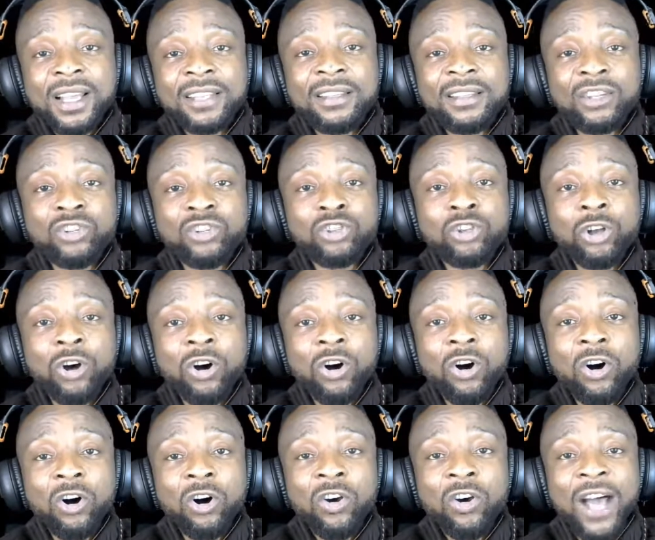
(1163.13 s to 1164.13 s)
They
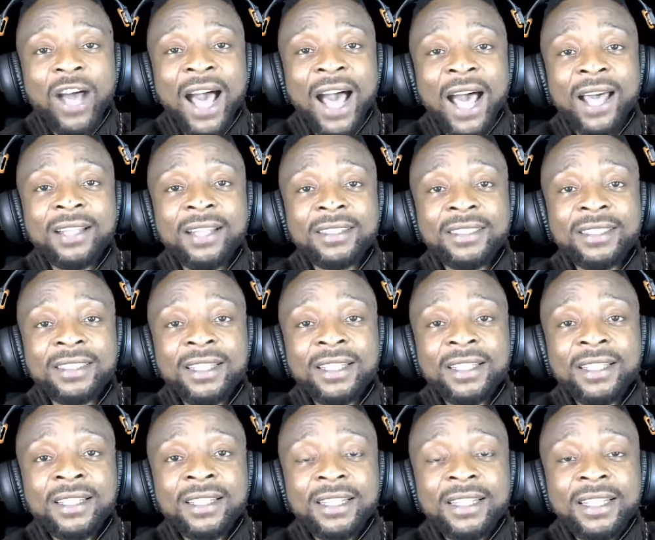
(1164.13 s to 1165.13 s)
saw an
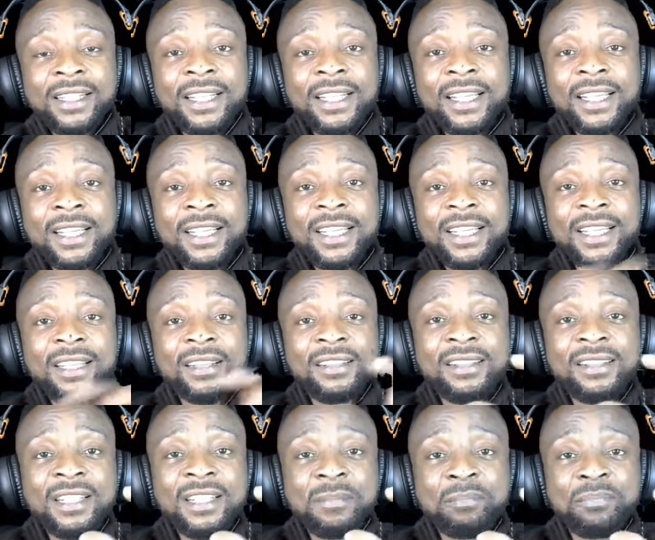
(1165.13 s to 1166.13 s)

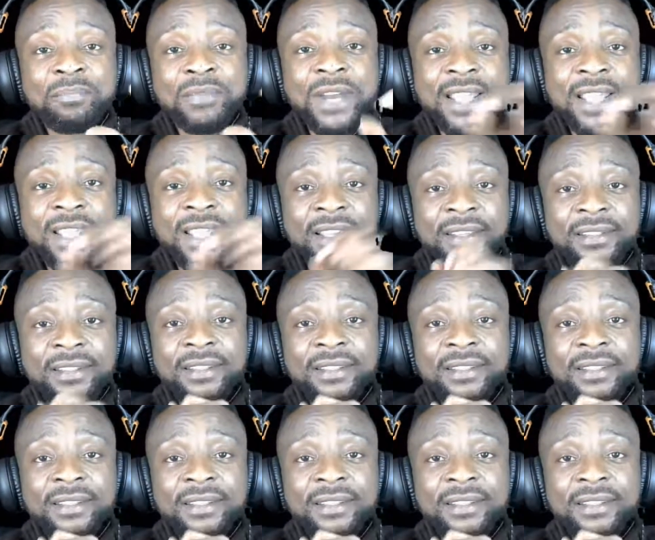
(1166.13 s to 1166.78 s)
easy prey.